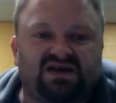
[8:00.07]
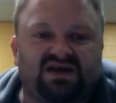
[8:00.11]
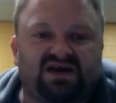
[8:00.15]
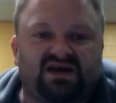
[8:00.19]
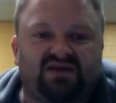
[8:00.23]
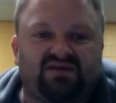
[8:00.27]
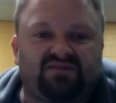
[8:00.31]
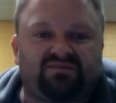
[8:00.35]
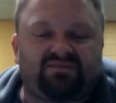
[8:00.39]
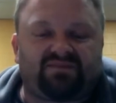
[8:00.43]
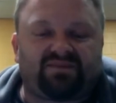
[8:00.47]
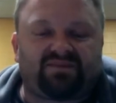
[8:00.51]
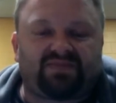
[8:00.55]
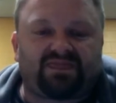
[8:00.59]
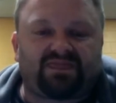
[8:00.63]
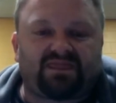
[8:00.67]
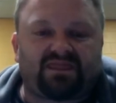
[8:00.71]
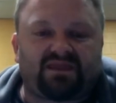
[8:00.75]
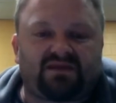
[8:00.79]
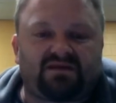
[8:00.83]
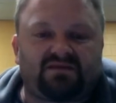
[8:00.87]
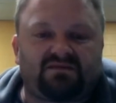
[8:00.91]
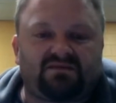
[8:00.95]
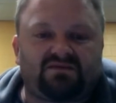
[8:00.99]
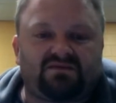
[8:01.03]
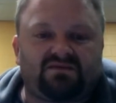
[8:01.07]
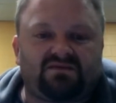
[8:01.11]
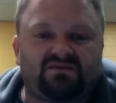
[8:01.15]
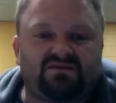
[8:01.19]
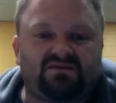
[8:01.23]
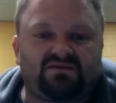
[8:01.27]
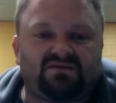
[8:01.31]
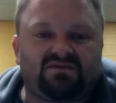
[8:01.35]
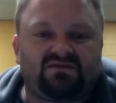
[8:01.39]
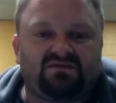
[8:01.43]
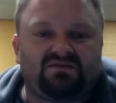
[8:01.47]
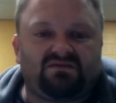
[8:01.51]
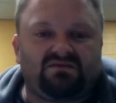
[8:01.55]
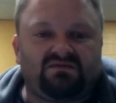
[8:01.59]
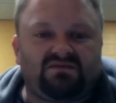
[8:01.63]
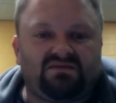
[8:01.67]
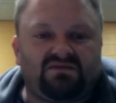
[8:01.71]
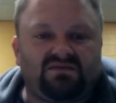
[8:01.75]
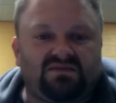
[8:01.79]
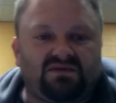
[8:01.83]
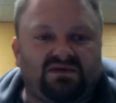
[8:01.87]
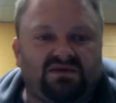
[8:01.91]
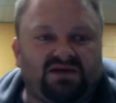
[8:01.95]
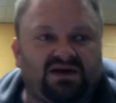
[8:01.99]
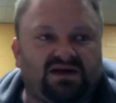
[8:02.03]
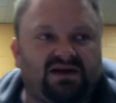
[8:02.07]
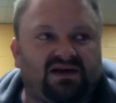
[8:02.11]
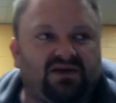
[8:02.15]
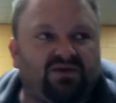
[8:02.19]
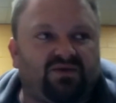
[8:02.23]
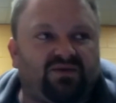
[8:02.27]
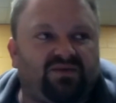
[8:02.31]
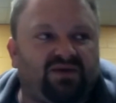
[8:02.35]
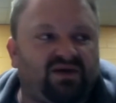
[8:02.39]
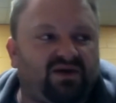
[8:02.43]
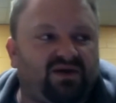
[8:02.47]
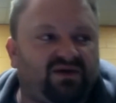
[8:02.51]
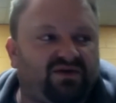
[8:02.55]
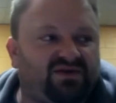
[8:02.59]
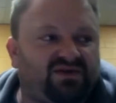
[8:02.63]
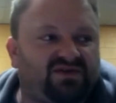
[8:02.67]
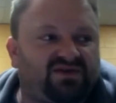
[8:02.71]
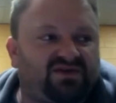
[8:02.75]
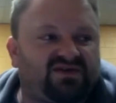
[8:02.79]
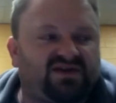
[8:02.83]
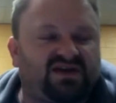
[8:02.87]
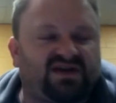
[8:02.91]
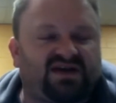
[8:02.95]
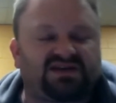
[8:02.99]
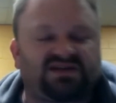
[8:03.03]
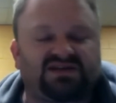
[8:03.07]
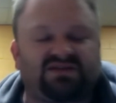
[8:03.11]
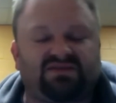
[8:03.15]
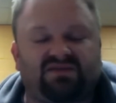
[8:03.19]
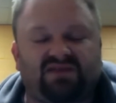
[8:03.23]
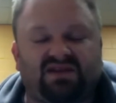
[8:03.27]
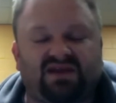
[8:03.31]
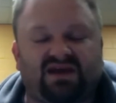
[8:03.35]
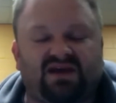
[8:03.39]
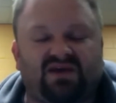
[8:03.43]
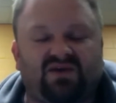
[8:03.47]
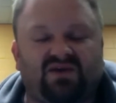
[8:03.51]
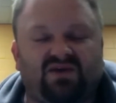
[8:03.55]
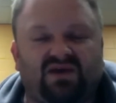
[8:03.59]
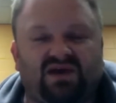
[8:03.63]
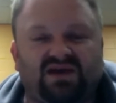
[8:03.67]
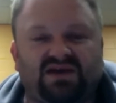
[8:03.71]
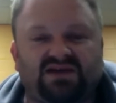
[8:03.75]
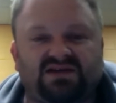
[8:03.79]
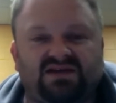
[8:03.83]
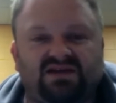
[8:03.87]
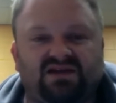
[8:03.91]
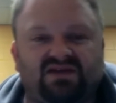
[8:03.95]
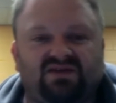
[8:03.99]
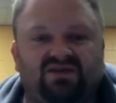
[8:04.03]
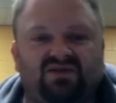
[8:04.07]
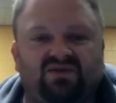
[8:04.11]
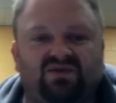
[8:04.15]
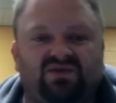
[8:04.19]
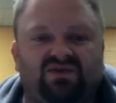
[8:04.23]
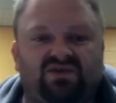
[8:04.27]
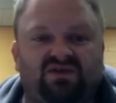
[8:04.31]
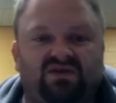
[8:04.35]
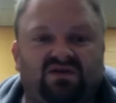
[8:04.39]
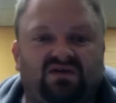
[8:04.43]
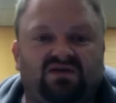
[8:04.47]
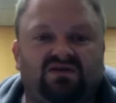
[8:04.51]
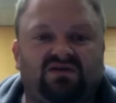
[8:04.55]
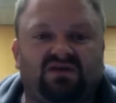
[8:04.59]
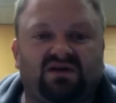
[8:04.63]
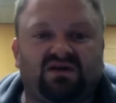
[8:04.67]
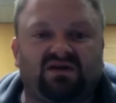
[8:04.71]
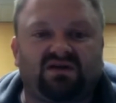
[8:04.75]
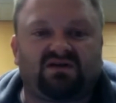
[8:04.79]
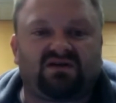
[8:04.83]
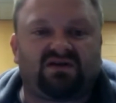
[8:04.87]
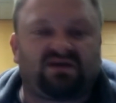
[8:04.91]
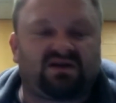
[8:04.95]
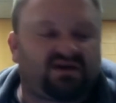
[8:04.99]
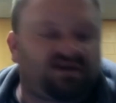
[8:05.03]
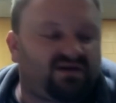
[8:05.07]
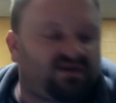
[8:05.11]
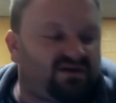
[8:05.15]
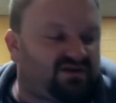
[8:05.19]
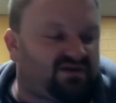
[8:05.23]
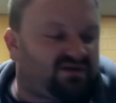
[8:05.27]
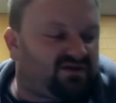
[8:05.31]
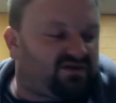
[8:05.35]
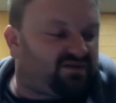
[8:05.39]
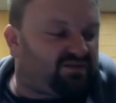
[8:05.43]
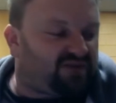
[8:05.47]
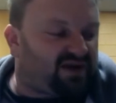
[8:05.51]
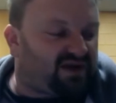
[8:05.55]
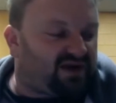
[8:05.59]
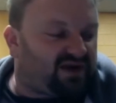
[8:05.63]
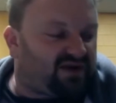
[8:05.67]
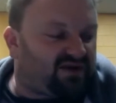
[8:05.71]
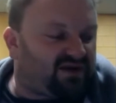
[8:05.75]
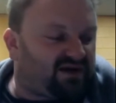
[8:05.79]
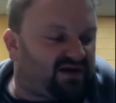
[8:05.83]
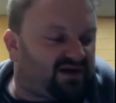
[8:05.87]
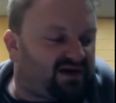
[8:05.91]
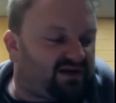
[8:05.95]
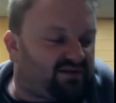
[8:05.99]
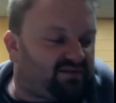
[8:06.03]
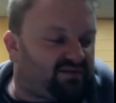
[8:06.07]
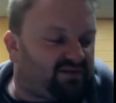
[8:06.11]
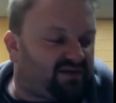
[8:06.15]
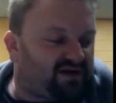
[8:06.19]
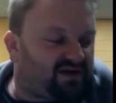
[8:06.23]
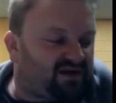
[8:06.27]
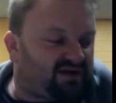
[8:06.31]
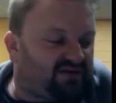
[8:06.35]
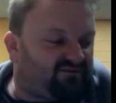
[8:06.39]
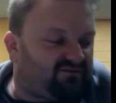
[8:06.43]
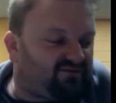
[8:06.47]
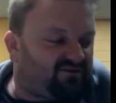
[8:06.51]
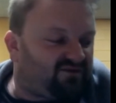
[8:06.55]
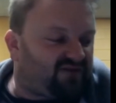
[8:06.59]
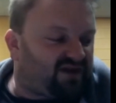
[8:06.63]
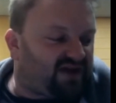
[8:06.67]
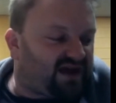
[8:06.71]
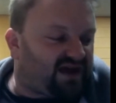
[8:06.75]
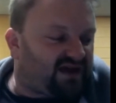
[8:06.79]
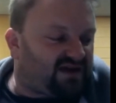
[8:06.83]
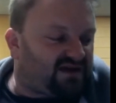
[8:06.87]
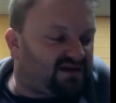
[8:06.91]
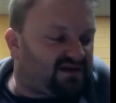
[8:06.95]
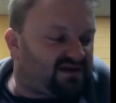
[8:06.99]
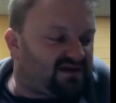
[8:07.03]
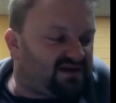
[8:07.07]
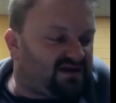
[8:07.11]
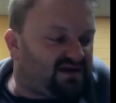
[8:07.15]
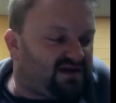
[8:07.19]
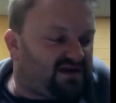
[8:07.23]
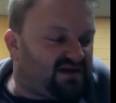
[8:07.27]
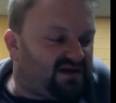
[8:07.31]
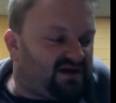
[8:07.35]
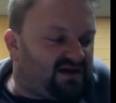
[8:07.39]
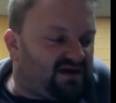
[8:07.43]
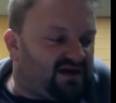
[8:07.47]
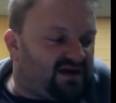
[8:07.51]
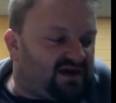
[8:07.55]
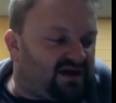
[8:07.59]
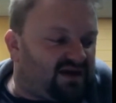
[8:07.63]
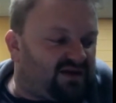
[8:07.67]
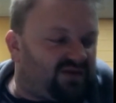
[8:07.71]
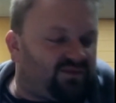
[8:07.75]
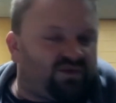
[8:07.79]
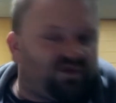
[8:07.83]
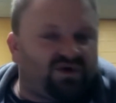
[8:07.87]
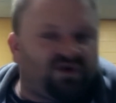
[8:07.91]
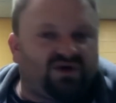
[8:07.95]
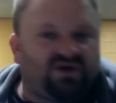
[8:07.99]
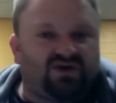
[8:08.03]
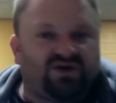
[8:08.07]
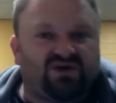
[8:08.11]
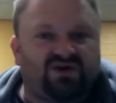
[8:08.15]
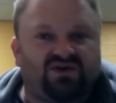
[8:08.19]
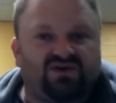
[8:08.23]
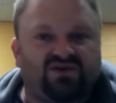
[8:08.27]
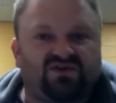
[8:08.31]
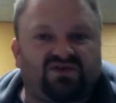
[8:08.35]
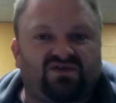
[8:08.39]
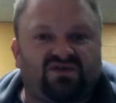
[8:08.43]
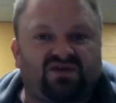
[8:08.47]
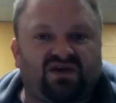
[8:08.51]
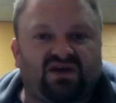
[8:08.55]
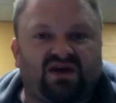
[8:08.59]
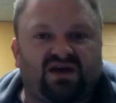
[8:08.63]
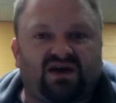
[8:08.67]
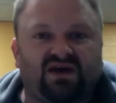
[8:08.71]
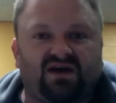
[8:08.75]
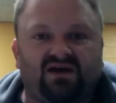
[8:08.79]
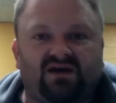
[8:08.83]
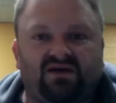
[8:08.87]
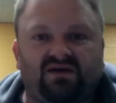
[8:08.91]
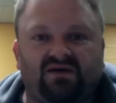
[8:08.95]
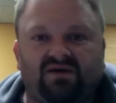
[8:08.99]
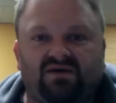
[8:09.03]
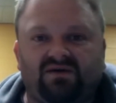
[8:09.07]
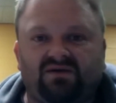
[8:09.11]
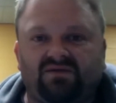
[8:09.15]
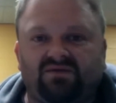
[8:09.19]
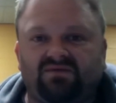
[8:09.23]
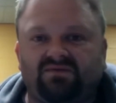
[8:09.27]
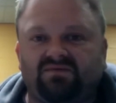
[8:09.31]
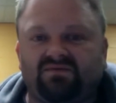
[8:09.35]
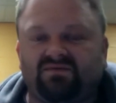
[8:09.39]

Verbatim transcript: um, a little bit off the starship, and they all actually thought that, oh no, you know, it's blowing it up. But in fact, it was uh,